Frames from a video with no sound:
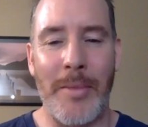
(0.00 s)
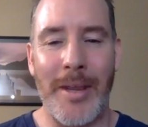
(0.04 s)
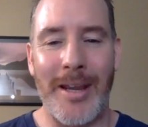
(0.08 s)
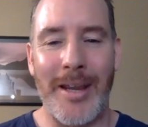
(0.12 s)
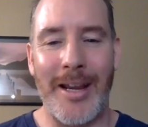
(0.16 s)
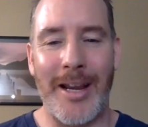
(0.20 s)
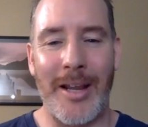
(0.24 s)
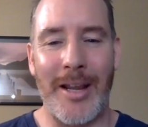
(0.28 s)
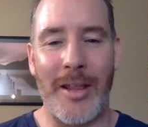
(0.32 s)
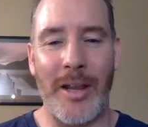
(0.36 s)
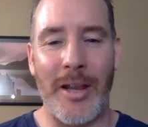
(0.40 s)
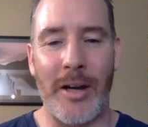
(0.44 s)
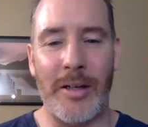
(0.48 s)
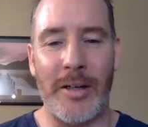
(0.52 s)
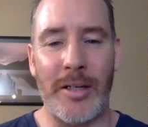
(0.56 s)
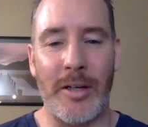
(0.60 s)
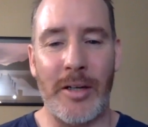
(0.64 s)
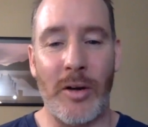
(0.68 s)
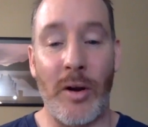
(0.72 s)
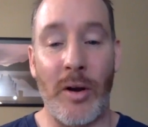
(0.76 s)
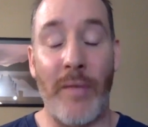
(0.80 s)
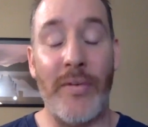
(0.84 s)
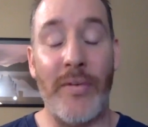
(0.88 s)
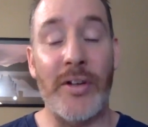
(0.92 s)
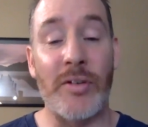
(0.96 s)
in there
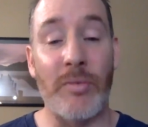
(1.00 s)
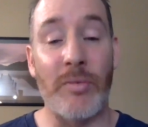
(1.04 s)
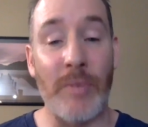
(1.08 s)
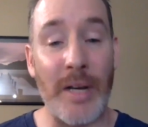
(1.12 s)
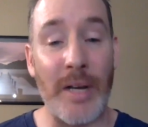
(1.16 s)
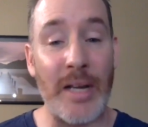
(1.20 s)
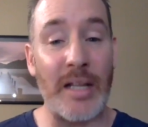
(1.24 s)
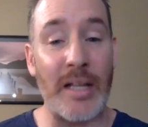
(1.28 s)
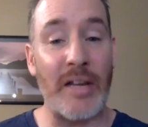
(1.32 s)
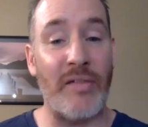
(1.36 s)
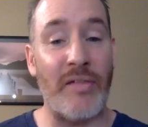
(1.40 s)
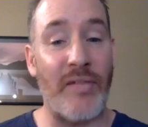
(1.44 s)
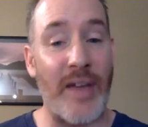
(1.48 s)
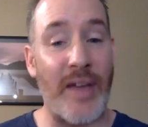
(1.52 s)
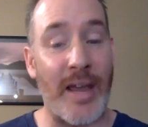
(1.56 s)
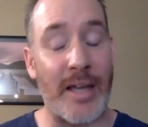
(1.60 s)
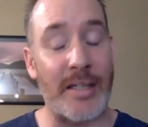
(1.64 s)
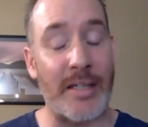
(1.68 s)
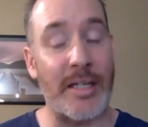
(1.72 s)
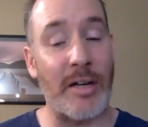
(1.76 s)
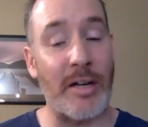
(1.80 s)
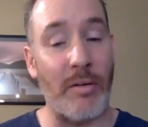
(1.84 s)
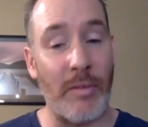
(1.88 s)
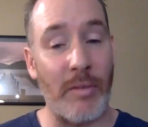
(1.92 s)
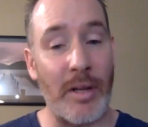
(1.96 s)
too. If it's really
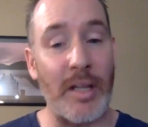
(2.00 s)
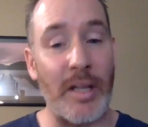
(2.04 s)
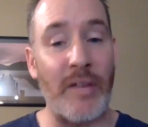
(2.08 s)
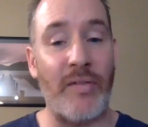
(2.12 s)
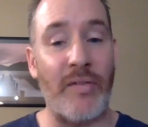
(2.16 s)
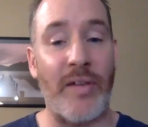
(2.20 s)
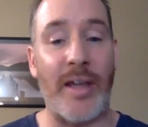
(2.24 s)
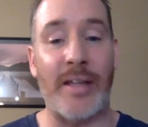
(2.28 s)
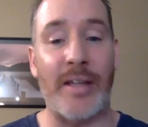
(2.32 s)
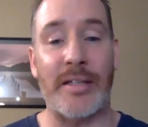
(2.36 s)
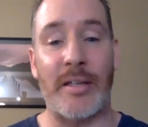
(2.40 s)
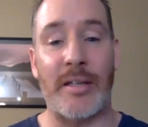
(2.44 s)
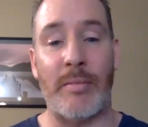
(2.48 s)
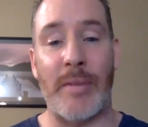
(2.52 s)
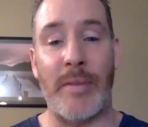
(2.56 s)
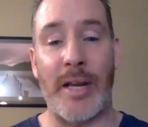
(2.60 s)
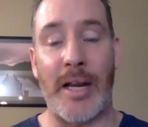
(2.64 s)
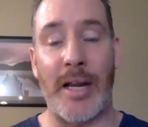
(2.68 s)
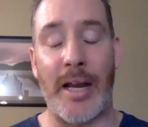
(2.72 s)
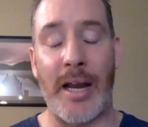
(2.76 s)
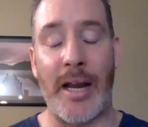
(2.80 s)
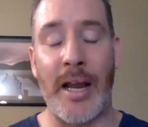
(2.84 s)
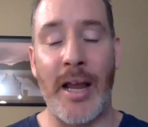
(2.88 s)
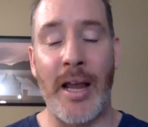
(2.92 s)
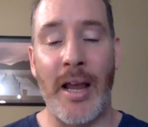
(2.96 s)
fancy, a really fancy
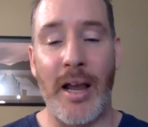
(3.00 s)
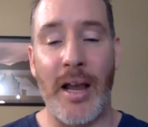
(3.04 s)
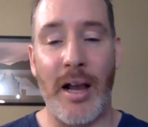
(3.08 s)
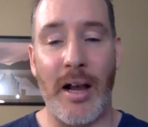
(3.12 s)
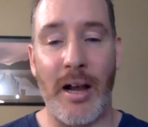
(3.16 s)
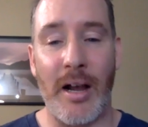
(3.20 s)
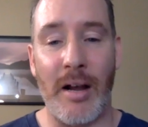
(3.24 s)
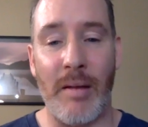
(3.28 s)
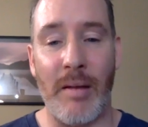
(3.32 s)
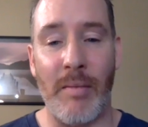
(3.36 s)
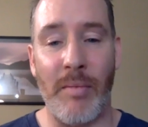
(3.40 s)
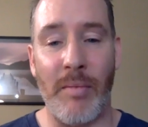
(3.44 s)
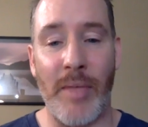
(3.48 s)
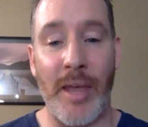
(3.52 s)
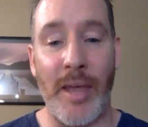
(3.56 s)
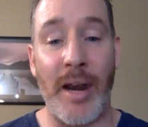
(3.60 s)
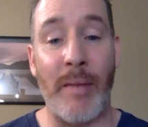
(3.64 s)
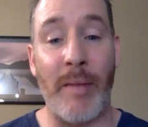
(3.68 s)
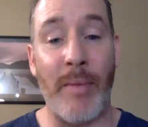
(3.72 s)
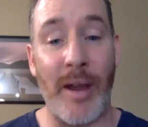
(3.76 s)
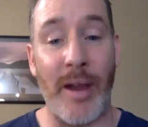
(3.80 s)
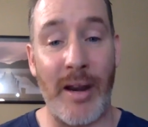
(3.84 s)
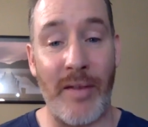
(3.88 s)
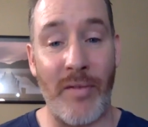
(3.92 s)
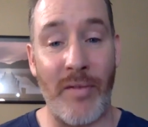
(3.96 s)
meeting, then I
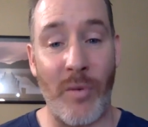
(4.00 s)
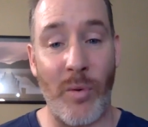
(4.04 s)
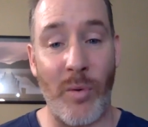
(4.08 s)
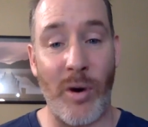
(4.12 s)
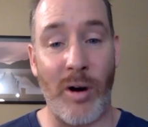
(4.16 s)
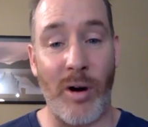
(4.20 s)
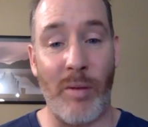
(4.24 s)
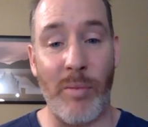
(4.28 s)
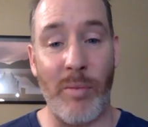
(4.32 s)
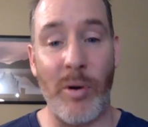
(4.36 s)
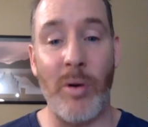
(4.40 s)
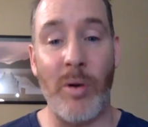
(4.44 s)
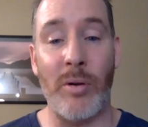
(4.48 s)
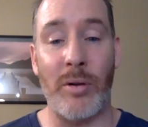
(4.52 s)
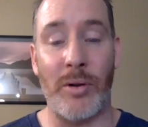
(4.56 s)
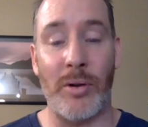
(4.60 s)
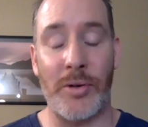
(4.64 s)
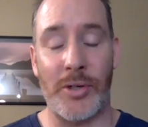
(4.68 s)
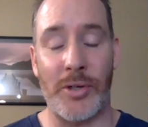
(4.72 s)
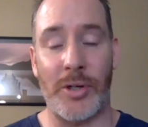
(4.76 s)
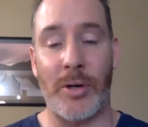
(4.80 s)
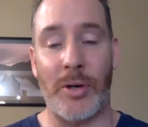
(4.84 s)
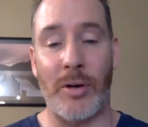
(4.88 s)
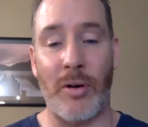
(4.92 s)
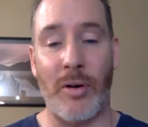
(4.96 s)
might even wear a polo
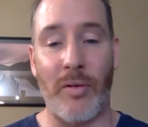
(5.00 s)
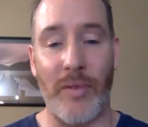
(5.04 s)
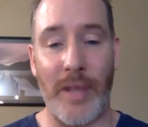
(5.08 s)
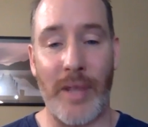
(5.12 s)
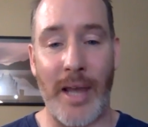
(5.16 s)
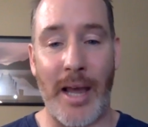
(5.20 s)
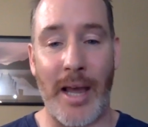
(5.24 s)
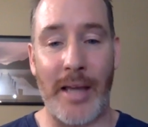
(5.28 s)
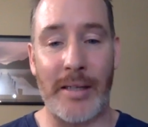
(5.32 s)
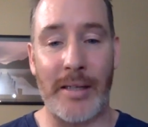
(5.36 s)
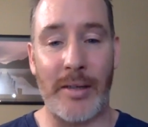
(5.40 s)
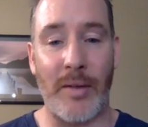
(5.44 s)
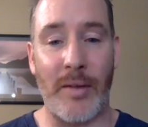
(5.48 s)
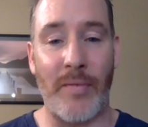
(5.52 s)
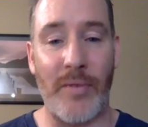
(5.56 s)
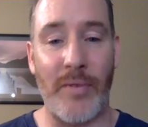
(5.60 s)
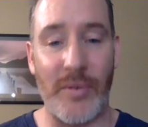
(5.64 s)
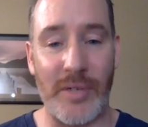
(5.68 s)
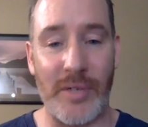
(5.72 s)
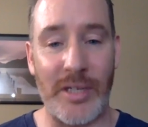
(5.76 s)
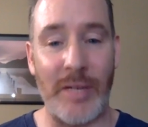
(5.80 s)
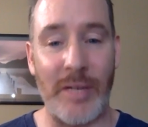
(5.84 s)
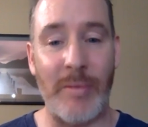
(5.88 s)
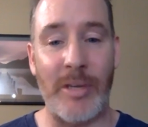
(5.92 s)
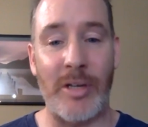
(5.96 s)
shirt over that. So if you
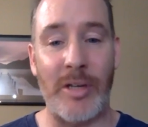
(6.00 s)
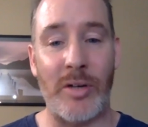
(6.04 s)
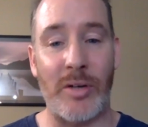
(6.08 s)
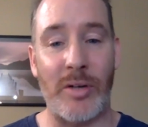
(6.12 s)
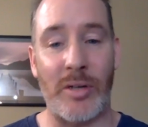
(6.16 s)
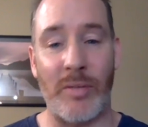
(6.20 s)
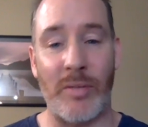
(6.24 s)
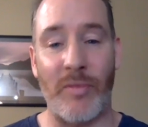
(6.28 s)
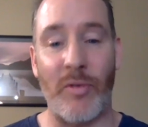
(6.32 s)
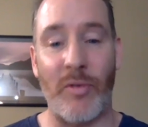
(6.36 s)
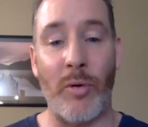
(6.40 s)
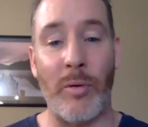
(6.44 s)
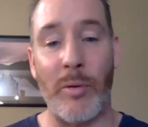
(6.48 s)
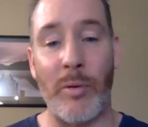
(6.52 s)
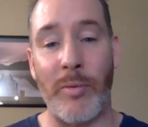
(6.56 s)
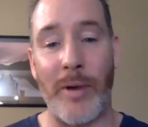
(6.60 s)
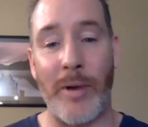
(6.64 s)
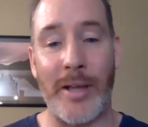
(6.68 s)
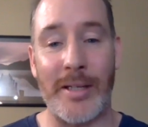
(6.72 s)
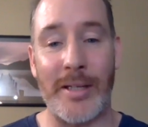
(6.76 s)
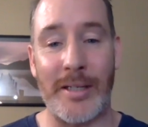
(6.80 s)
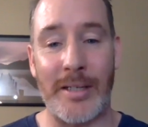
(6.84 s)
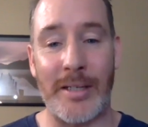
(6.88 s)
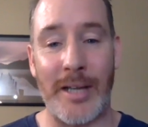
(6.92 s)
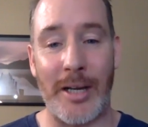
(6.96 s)
see me do some formal
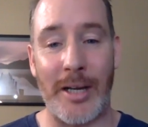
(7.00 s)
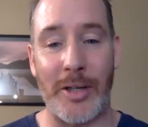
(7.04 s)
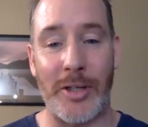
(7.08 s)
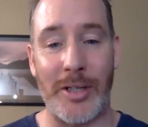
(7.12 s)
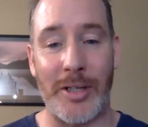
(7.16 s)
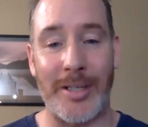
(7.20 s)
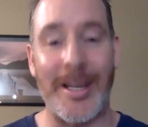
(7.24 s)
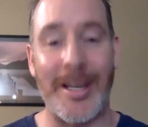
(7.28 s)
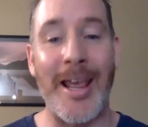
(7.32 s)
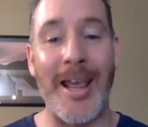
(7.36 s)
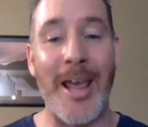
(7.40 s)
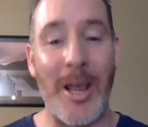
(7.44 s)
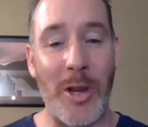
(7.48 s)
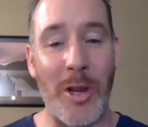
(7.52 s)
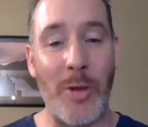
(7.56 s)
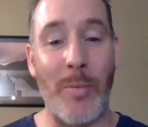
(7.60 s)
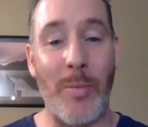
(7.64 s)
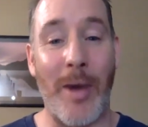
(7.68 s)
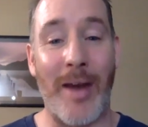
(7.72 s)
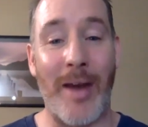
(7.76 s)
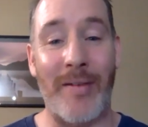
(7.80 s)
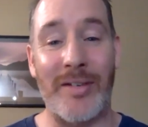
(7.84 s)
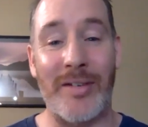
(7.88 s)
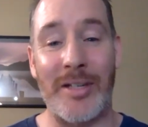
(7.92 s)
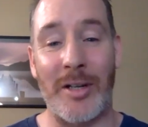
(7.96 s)
presentations, you
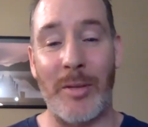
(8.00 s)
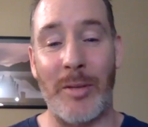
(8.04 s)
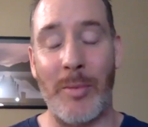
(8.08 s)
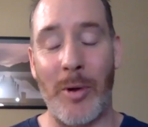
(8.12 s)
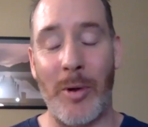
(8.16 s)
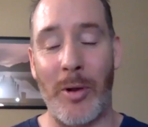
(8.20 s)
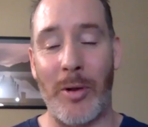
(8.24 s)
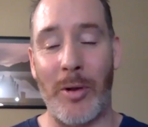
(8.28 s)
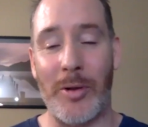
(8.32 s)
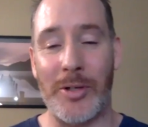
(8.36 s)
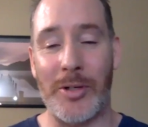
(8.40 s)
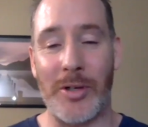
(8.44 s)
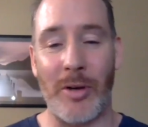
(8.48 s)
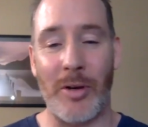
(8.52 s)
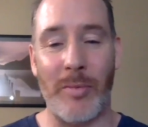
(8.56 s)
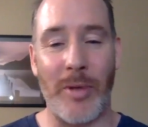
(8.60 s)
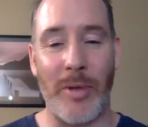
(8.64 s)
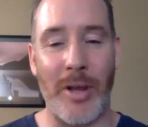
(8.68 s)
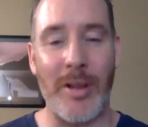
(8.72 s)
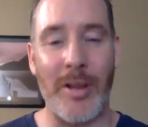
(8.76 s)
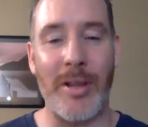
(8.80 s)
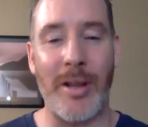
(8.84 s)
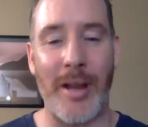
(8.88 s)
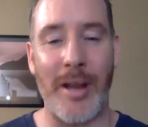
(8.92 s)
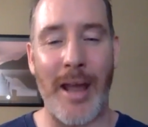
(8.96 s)
might have seen the polo shirt.
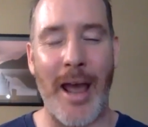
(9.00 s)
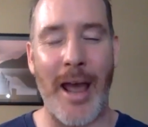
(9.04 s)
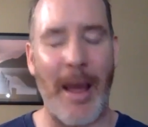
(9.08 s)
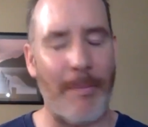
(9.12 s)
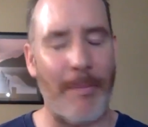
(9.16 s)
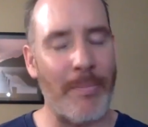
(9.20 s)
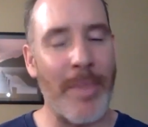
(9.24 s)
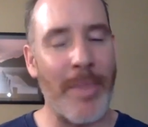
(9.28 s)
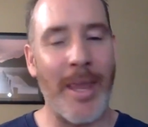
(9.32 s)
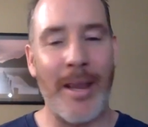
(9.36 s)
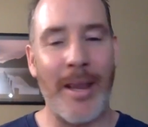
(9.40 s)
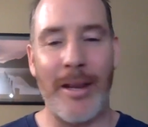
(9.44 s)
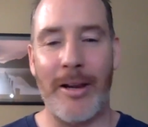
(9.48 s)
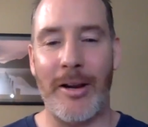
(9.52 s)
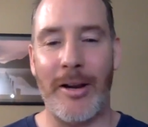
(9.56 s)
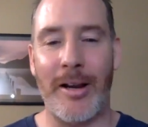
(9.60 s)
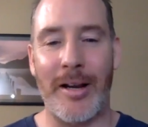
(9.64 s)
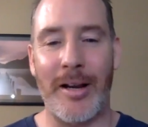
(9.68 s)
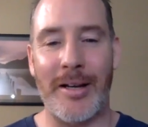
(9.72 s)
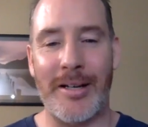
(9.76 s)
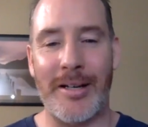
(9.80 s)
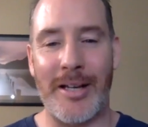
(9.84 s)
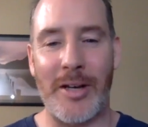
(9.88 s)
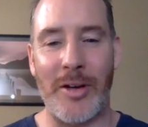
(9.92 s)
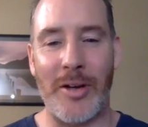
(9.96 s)
But other than that, you're
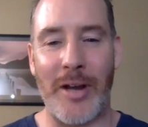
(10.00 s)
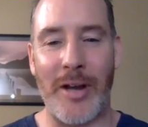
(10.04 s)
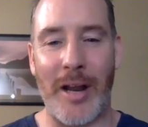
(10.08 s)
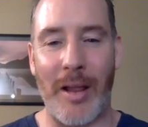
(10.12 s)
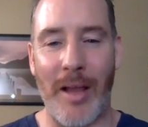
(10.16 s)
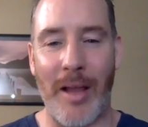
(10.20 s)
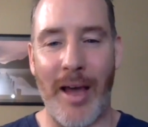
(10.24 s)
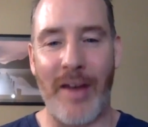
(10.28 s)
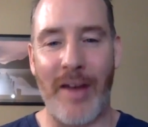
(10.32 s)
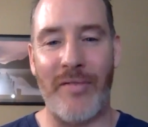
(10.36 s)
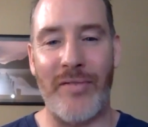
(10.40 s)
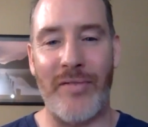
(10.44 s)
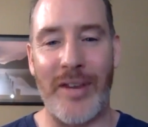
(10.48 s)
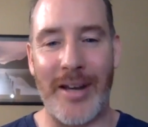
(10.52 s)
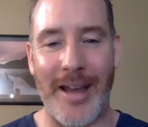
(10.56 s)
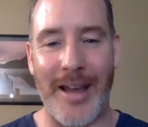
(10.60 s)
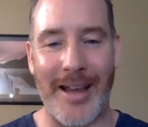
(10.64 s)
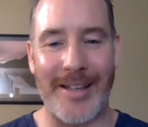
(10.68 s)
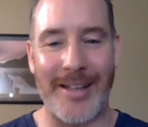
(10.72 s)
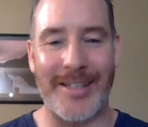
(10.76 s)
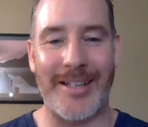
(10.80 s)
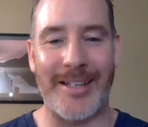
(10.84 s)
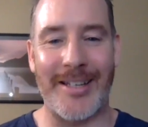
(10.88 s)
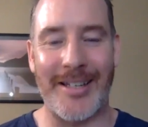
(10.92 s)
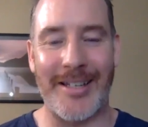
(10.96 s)
going to continue to get a lot of
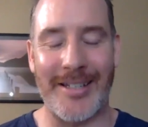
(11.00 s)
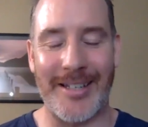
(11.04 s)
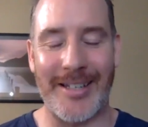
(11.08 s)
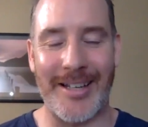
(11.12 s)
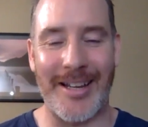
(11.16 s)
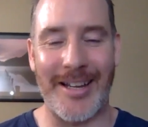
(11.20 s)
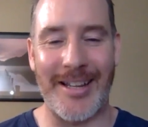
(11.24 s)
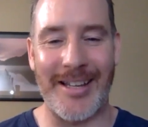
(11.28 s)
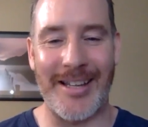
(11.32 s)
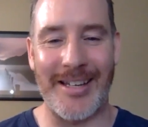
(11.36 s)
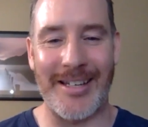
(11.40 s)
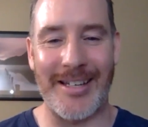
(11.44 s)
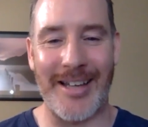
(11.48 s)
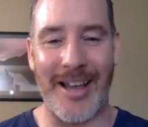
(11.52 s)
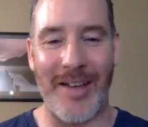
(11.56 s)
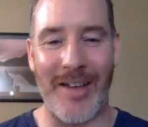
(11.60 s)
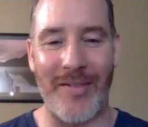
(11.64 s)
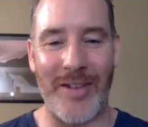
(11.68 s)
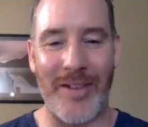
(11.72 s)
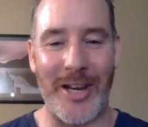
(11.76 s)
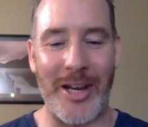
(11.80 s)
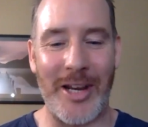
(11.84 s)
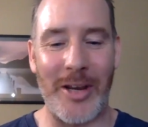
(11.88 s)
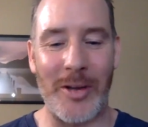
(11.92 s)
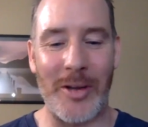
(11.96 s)
V-necks in these
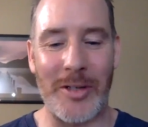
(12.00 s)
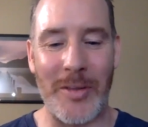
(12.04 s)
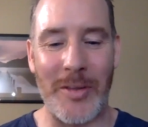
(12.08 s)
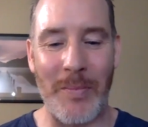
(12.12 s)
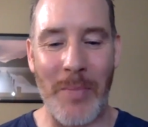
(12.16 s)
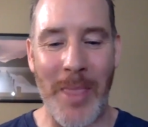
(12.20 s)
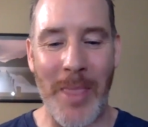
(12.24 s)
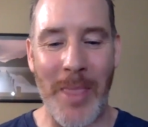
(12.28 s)
videos.